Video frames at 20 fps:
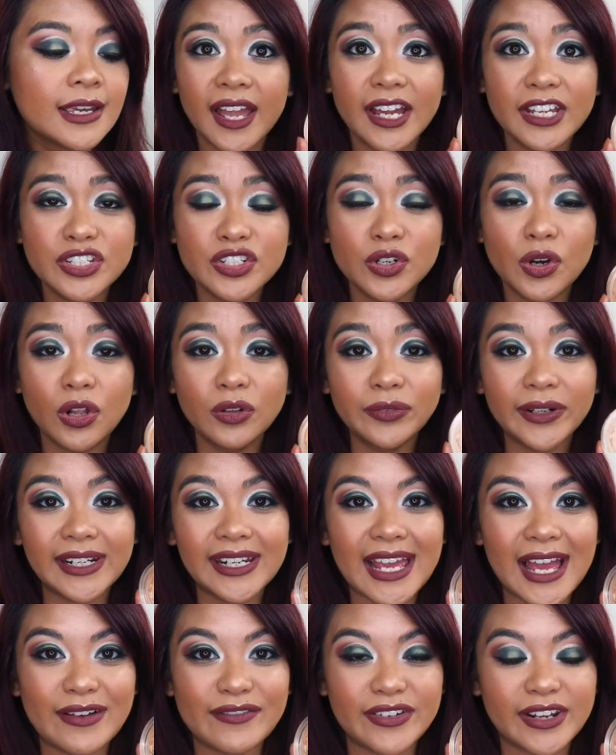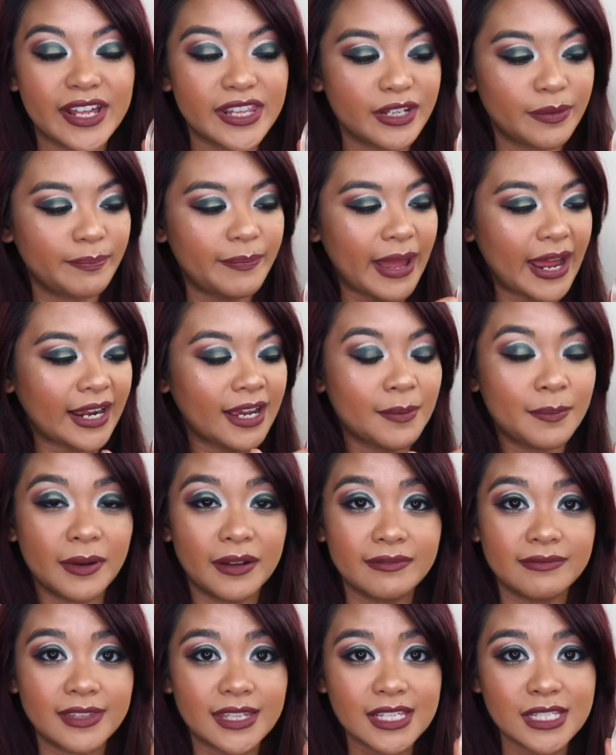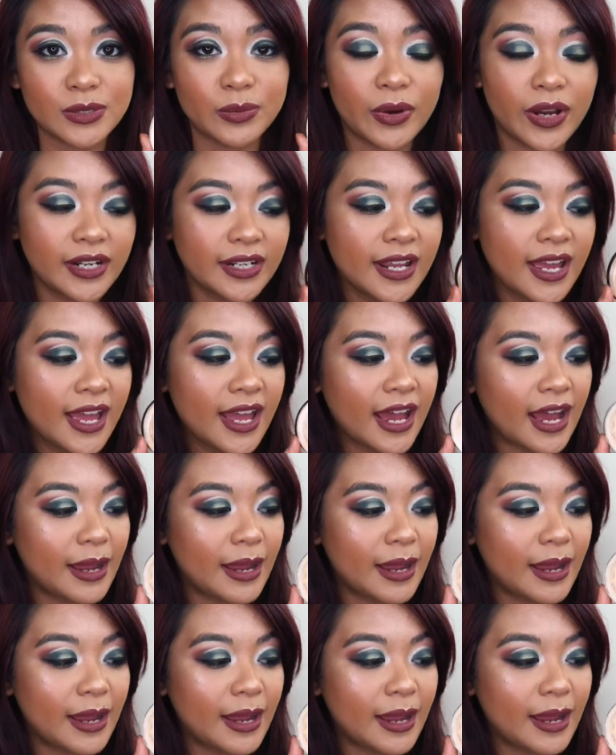I do already have another backup of this one.